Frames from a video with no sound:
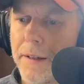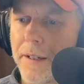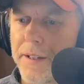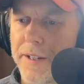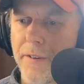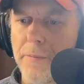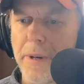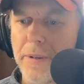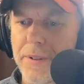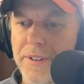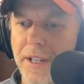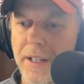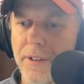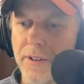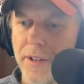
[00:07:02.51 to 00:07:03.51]
Because everybody was
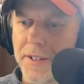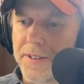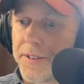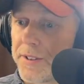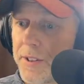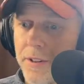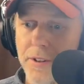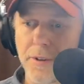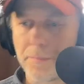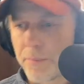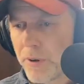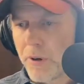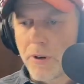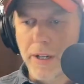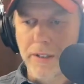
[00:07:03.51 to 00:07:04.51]
thinking, unless it's done in the
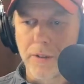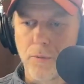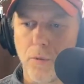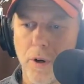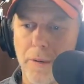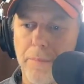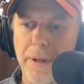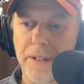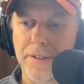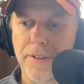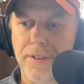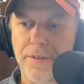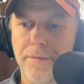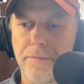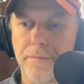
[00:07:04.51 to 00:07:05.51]
PRO Act in one big
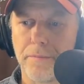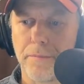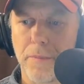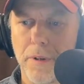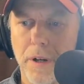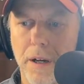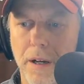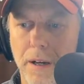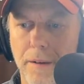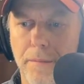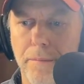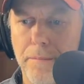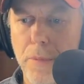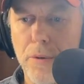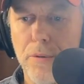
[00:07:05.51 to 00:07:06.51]
uh,
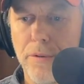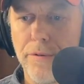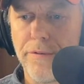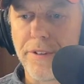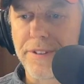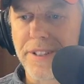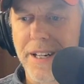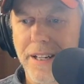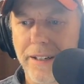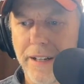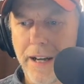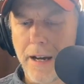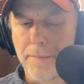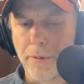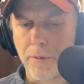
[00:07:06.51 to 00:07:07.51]
move, it's not
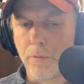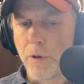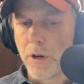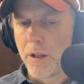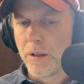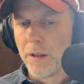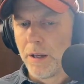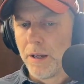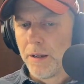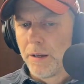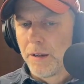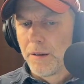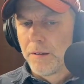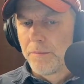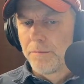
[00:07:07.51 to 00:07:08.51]
going to happen. Well,
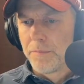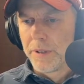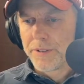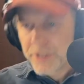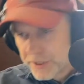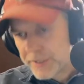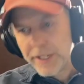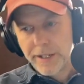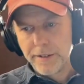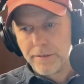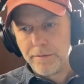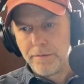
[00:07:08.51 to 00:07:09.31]
it just did.